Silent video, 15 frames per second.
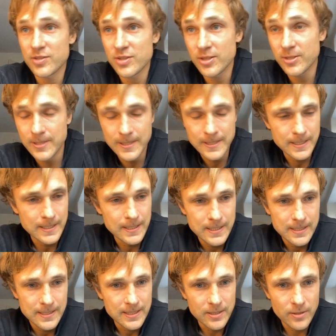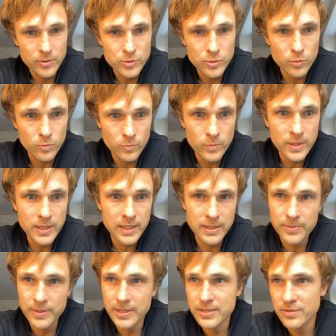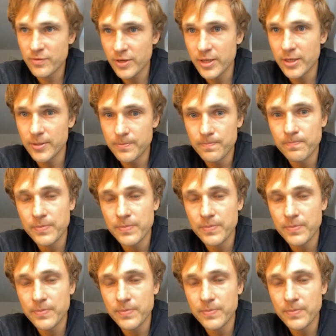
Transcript: So, you know, it's all really because of her.